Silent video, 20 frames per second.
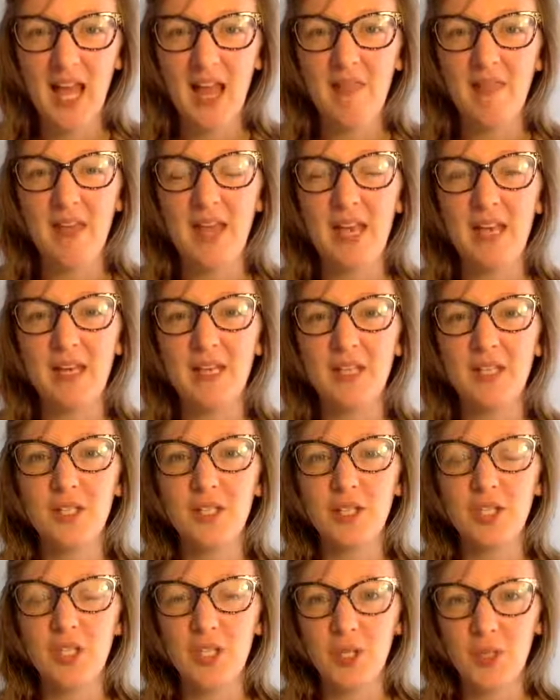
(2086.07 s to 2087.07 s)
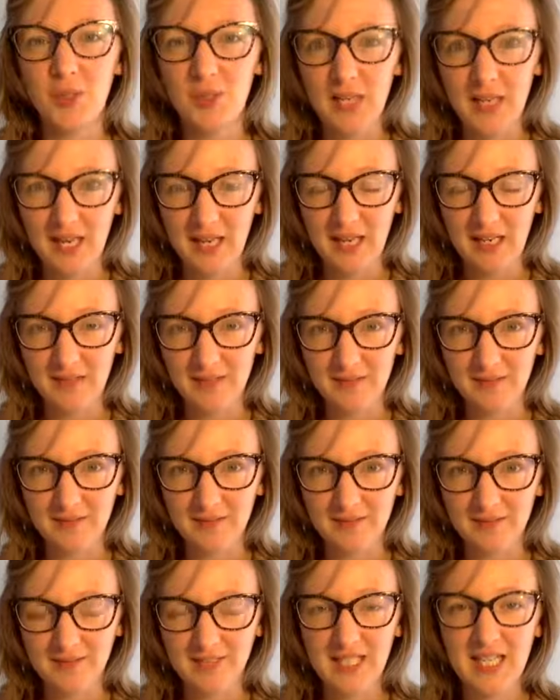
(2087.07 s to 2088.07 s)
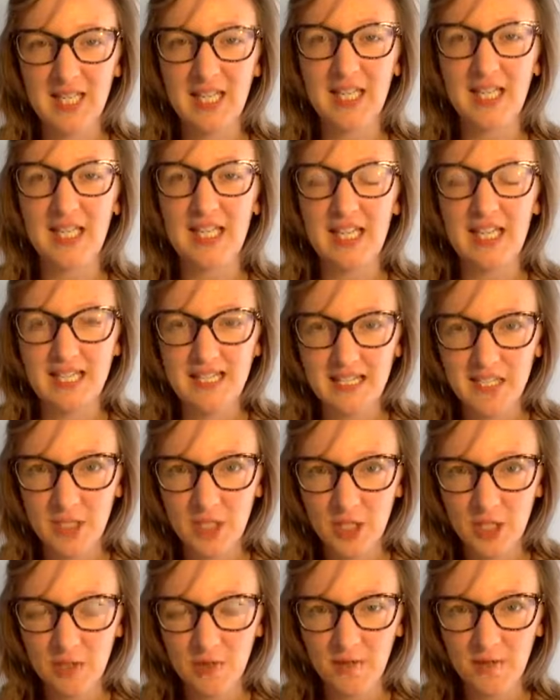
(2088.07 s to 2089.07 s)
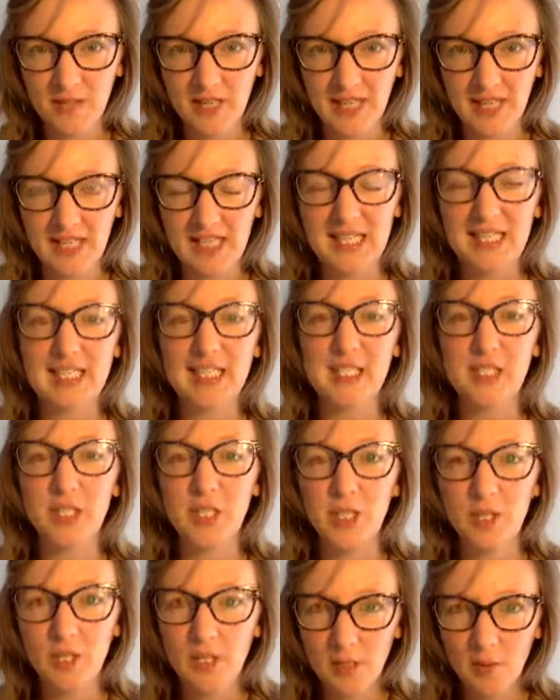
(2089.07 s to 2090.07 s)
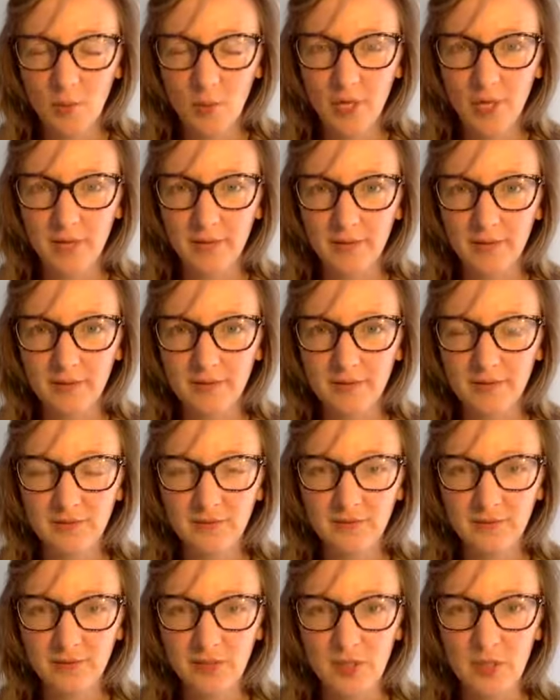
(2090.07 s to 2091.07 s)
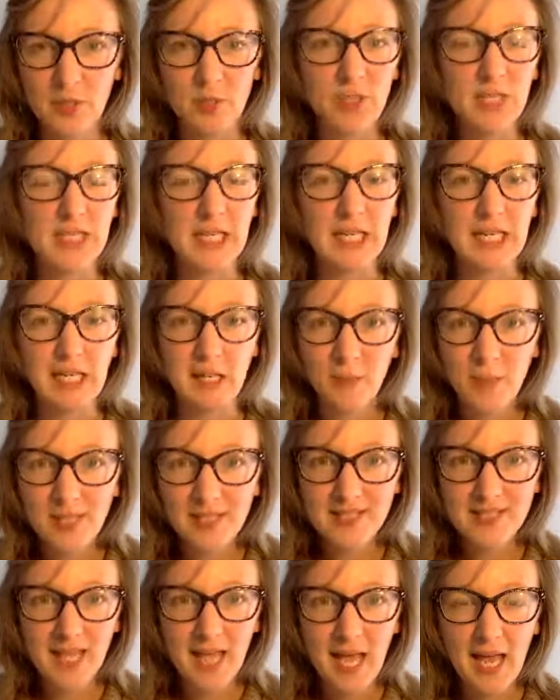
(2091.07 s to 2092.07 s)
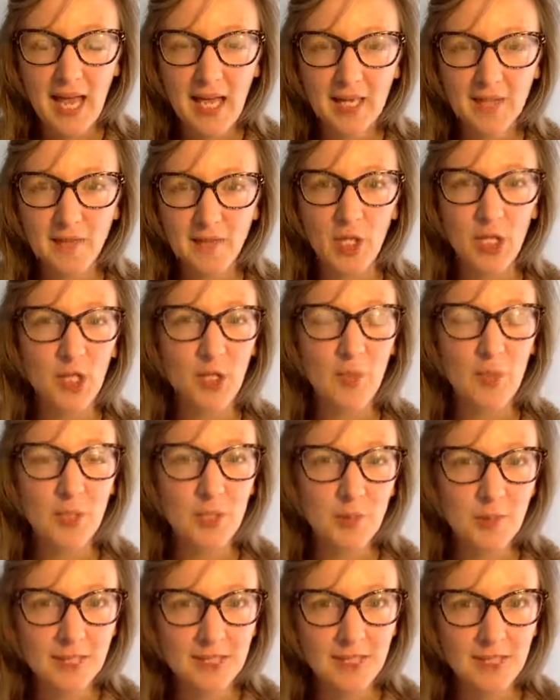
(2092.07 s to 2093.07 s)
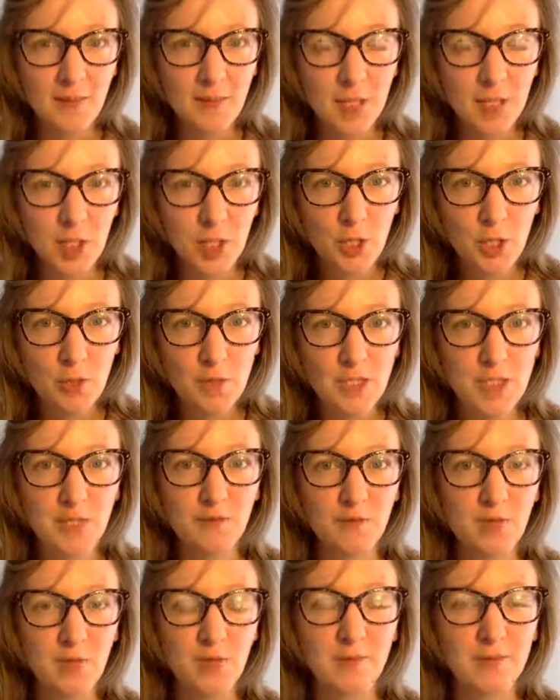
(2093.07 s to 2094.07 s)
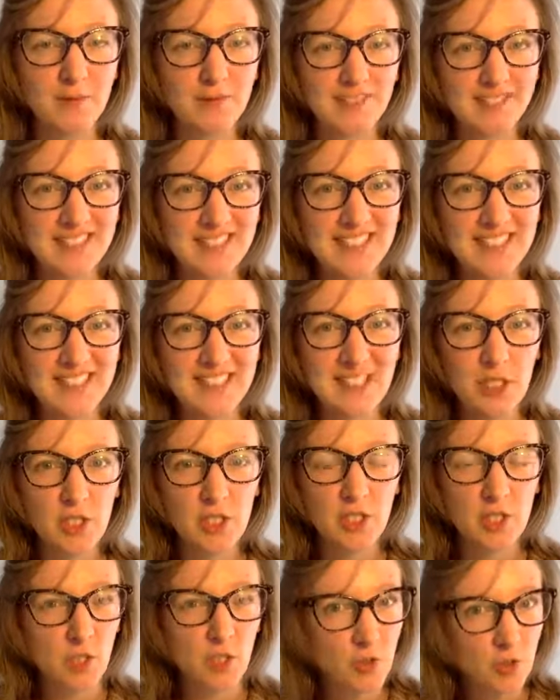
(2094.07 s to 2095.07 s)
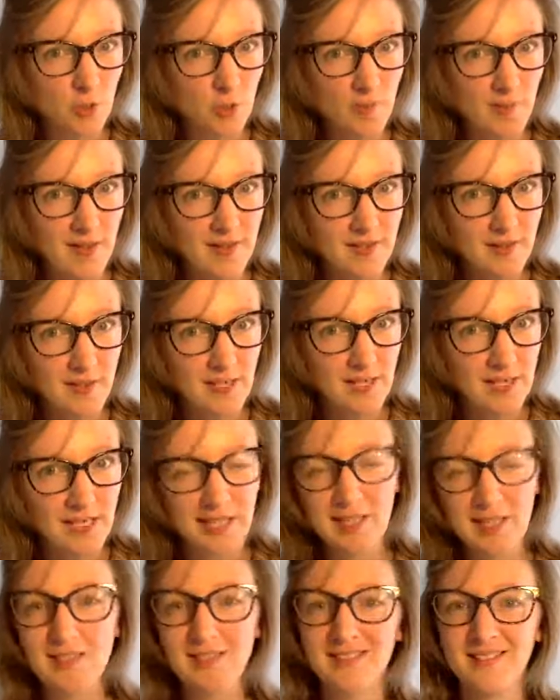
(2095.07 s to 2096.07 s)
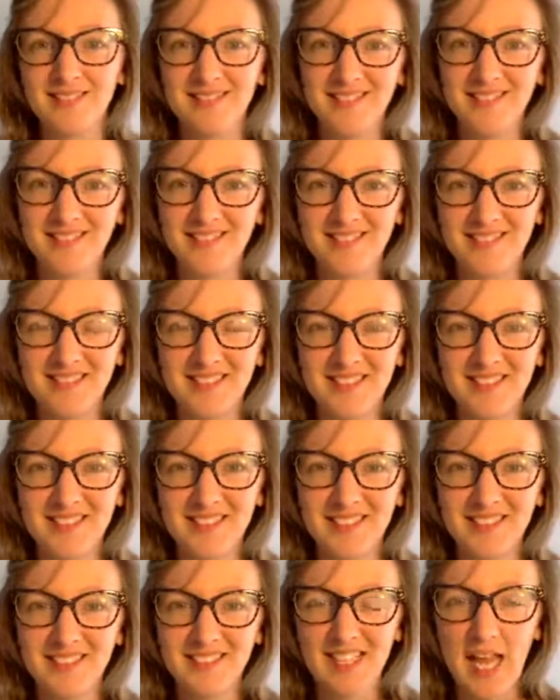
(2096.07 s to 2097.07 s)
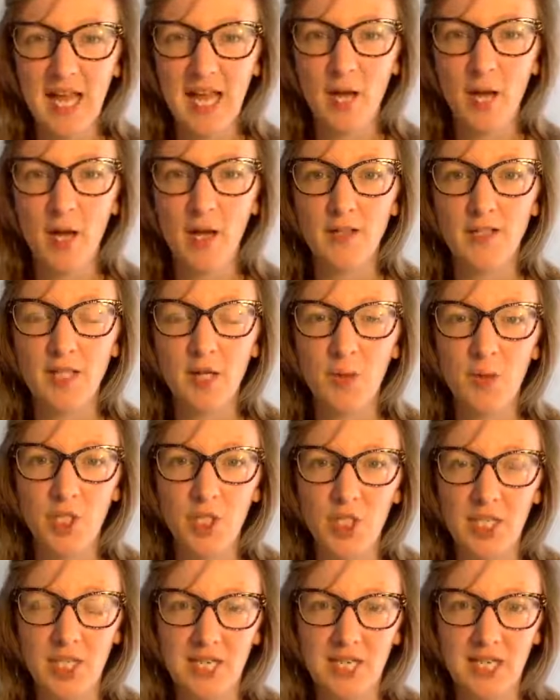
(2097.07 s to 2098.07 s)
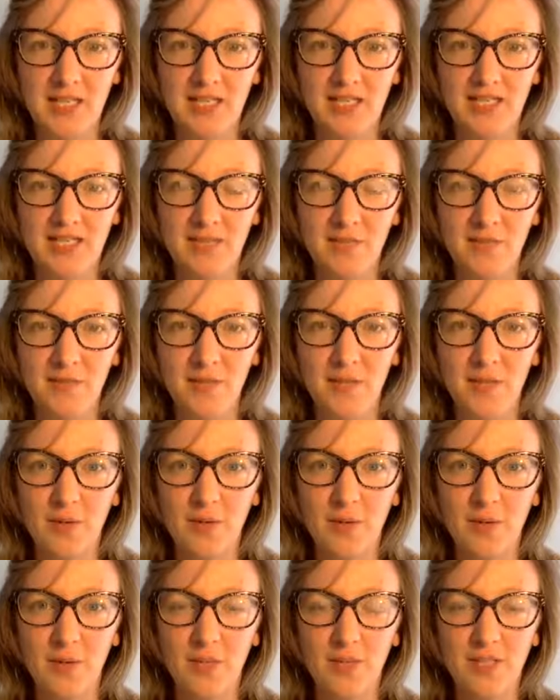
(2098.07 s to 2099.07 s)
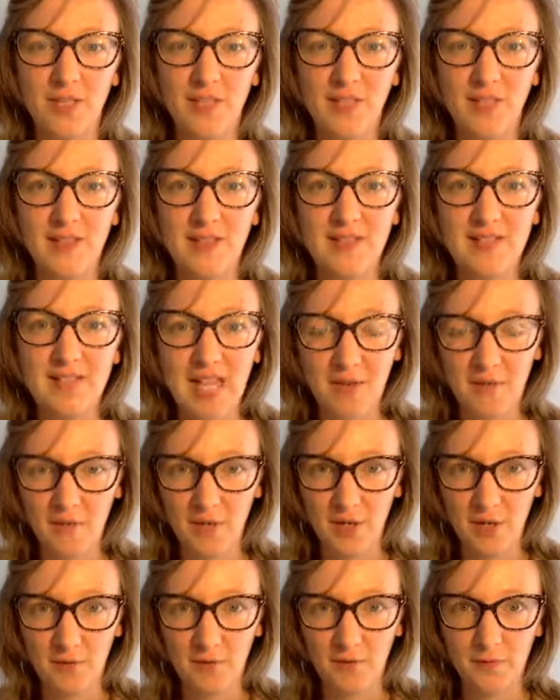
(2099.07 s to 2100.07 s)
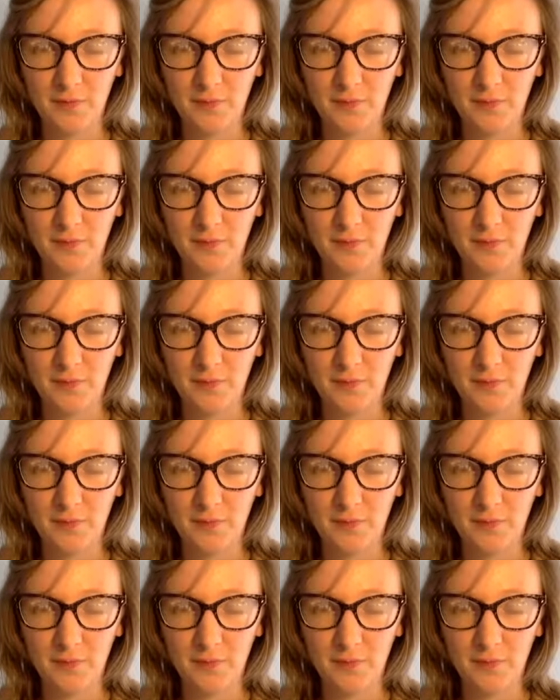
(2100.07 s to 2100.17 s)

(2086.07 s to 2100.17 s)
And then tune in. Listen to your fear, listen to your little one. She's a little bit scared that you're going to be doing something new and different. She's not sure where that's going to lead. And ask her what she needs to feel safe enough.